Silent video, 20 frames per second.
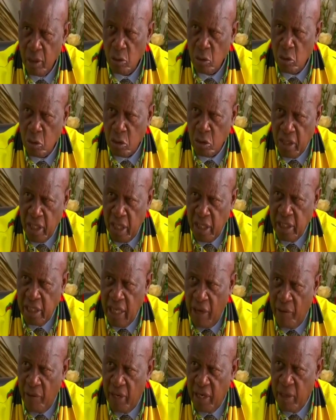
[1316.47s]
to send
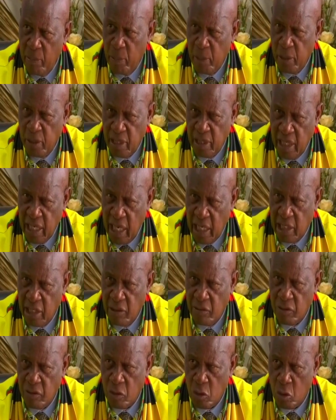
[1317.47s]
our
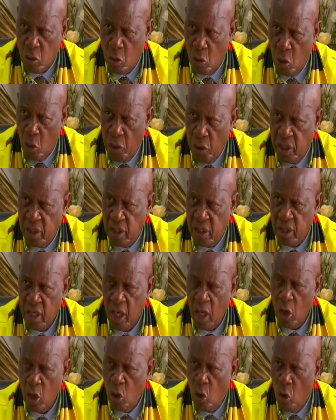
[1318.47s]
representatives to go and
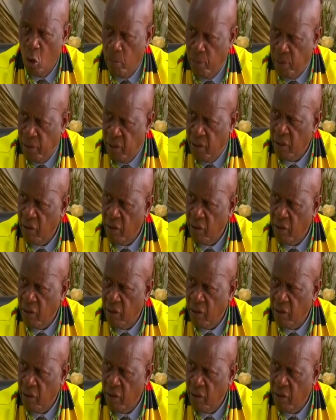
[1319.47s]
lobby